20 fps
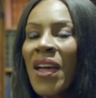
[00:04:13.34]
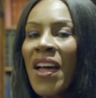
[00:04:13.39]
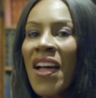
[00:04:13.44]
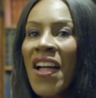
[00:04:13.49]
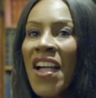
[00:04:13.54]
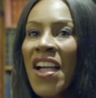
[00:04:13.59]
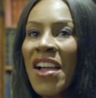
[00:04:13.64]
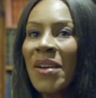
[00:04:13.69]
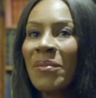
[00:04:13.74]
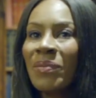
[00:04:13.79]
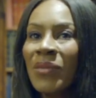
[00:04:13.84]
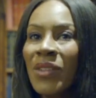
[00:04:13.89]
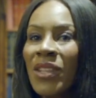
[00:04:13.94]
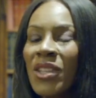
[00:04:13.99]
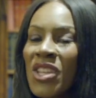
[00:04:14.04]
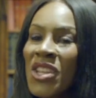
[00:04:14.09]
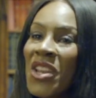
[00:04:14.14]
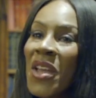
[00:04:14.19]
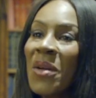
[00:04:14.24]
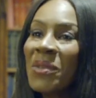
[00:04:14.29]
um,
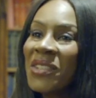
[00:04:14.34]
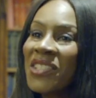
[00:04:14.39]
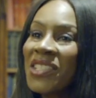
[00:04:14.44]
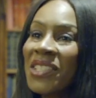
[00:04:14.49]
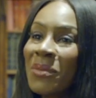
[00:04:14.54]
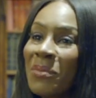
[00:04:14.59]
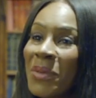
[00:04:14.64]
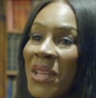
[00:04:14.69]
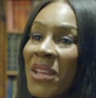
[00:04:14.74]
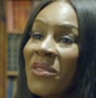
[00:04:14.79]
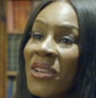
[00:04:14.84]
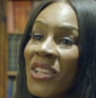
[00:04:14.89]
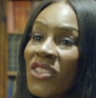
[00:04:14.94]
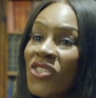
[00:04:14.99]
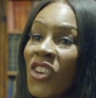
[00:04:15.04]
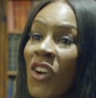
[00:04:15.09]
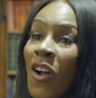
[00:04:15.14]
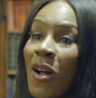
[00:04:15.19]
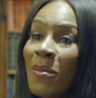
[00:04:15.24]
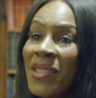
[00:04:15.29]
you know, which is a period
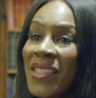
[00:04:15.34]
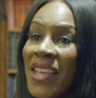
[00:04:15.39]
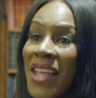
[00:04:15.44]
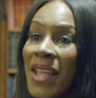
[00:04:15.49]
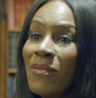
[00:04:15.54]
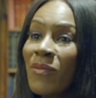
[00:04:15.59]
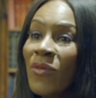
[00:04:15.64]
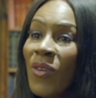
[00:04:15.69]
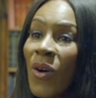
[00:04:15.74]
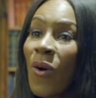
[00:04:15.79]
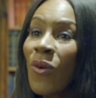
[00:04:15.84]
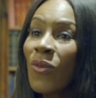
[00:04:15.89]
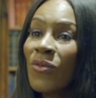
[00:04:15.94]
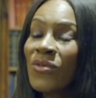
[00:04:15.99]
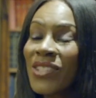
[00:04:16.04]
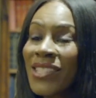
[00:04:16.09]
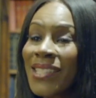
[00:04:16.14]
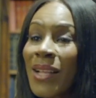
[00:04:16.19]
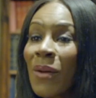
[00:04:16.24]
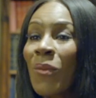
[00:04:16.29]
drama that
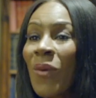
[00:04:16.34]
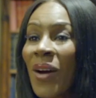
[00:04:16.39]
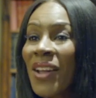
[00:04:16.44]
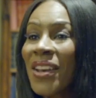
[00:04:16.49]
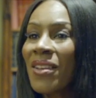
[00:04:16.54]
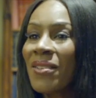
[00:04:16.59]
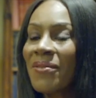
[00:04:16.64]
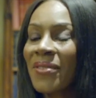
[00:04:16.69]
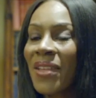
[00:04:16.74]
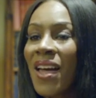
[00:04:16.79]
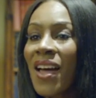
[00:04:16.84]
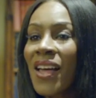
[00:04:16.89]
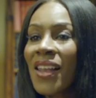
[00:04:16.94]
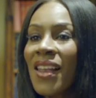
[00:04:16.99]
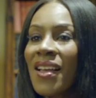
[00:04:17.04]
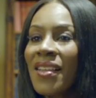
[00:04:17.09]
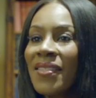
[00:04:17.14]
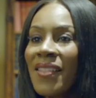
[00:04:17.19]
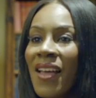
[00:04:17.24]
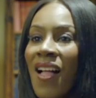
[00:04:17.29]
involved someone of
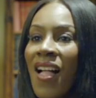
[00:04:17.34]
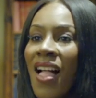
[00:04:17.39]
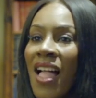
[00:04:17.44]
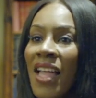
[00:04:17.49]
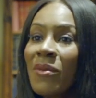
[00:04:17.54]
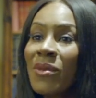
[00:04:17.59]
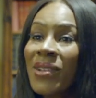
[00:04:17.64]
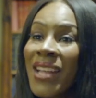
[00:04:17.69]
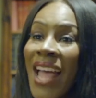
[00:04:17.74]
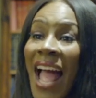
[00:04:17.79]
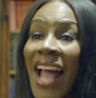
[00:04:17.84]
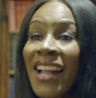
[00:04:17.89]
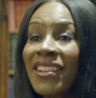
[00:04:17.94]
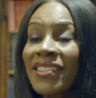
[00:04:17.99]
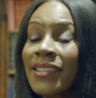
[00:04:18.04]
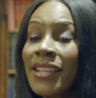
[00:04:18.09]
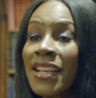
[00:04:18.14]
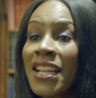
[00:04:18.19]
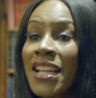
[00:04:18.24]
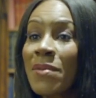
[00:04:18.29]
colour, that I would
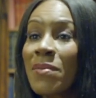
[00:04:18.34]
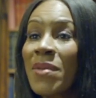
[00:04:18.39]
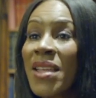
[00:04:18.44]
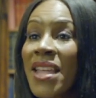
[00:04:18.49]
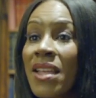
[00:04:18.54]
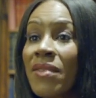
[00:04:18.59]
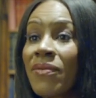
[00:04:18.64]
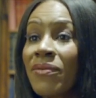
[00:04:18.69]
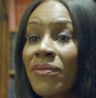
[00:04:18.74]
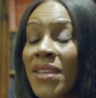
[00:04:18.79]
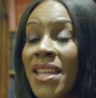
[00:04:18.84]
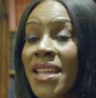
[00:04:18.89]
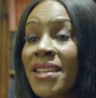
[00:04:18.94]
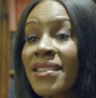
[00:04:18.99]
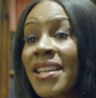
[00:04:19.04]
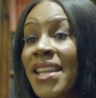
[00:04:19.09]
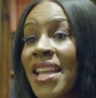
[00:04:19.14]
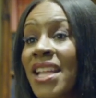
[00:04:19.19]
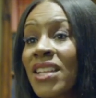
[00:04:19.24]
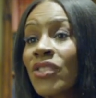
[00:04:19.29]
actually be
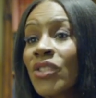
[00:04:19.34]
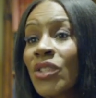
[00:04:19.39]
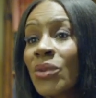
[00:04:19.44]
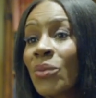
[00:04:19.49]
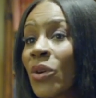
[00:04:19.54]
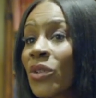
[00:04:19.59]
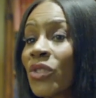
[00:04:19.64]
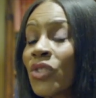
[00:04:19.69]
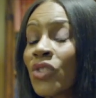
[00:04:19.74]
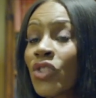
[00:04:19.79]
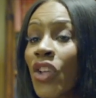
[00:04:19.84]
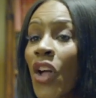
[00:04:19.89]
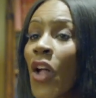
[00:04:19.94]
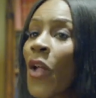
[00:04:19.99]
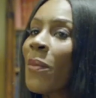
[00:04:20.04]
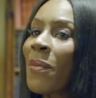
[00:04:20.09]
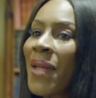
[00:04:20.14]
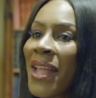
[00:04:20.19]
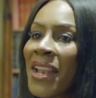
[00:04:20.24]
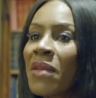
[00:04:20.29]
feeding into what
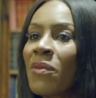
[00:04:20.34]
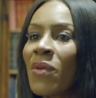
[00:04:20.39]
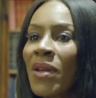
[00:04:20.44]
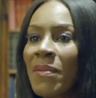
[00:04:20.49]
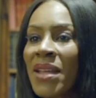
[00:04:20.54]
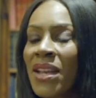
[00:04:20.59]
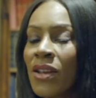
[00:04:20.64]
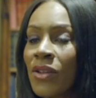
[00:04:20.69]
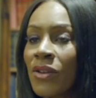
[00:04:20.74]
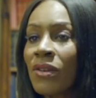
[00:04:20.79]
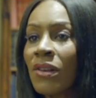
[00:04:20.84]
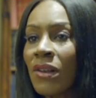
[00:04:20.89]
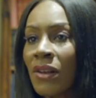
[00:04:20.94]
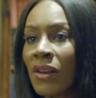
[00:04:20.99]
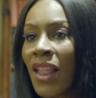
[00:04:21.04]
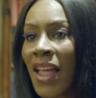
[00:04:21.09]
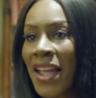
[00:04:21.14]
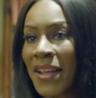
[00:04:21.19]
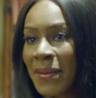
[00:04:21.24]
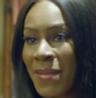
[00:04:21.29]
so many women who
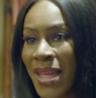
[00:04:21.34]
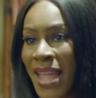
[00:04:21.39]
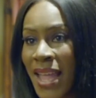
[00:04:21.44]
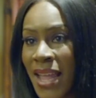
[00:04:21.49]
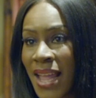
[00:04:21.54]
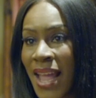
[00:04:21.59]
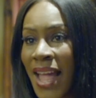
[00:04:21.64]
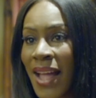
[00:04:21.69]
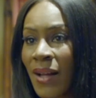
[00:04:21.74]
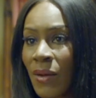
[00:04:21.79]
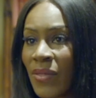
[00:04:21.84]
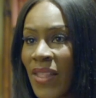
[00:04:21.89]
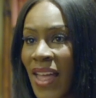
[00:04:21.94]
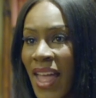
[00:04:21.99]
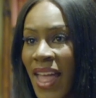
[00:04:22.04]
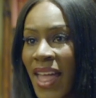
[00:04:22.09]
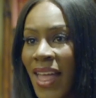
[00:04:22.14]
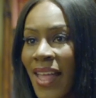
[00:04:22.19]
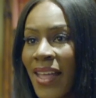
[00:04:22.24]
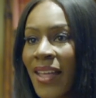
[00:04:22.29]
look like me out
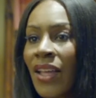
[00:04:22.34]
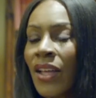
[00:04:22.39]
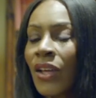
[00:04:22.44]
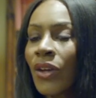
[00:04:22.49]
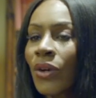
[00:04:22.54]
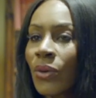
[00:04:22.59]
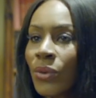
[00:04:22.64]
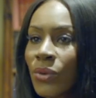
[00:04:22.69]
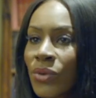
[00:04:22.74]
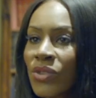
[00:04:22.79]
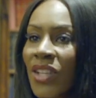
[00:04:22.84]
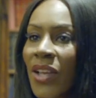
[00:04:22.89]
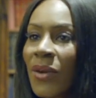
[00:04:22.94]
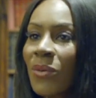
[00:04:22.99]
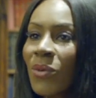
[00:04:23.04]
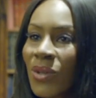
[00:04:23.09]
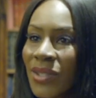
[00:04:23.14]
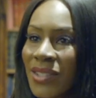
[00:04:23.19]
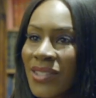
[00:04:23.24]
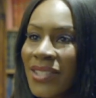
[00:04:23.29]
there
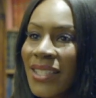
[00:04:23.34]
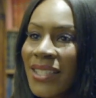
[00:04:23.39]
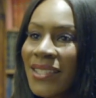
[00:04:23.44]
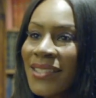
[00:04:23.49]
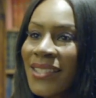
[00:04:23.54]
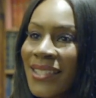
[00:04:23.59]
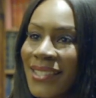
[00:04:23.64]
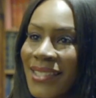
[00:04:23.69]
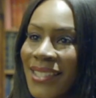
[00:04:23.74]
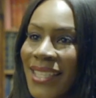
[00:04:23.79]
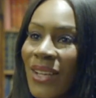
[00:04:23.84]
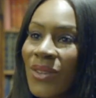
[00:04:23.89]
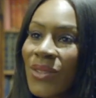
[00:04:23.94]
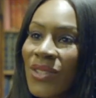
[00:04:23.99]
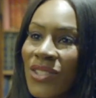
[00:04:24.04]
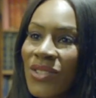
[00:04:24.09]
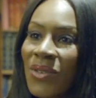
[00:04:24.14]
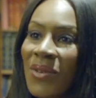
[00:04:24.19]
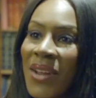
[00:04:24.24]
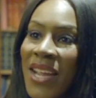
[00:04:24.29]
also wanted to see
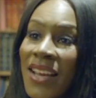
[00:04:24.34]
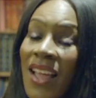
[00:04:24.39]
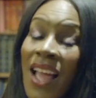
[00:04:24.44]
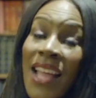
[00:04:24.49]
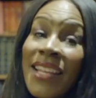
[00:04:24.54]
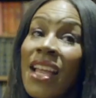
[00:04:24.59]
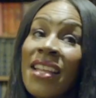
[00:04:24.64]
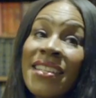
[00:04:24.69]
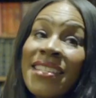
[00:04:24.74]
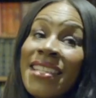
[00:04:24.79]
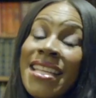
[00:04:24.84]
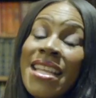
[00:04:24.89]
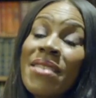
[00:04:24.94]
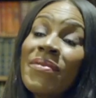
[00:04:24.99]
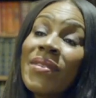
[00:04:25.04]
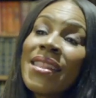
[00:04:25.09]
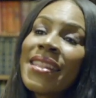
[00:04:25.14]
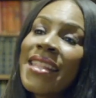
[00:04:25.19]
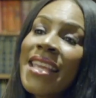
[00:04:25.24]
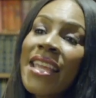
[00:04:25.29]
on screen. I, I didn't
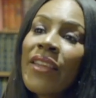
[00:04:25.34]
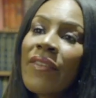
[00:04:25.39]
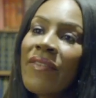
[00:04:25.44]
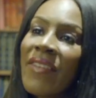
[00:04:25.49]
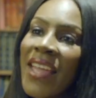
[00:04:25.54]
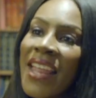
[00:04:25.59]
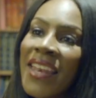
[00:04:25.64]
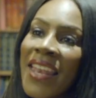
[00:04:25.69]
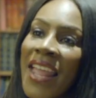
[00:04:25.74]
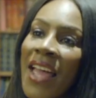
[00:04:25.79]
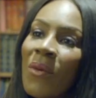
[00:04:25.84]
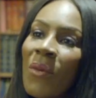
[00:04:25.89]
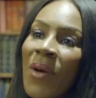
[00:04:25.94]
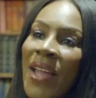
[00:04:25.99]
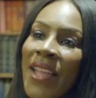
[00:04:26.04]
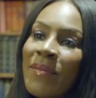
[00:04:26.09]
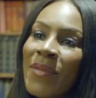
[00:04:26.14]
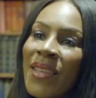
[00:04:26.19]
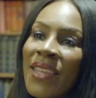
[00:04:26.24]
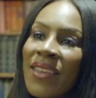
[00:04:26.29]
even think of it in that
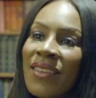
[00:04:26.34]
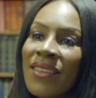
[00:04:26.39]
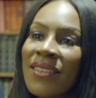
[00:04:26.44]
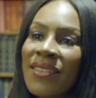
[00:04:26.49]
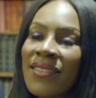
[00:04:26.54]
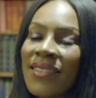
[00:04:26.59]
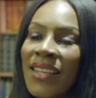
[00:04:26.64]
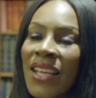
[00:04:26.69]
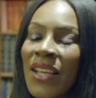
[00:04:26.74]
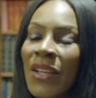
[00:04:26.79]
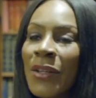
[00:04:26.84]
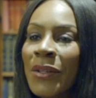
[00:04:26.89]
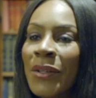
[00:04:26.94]
way because,